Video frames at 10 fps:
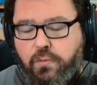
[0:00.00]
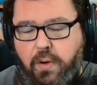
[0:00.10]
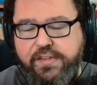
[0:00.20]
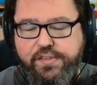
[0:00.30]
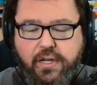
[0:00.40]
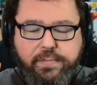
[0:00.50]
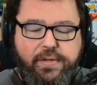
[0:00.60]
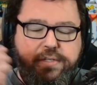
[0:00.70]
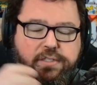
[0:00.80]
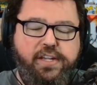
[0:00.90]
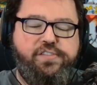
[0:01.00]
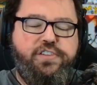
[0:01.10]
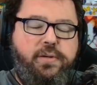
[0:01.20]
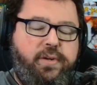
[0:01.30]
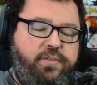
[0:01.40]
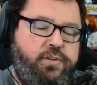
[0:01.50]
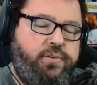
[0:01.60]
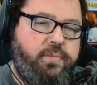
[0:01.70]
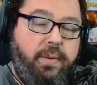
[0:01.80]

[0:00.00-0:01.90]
What's up, ladies and gentlemen of YouTube?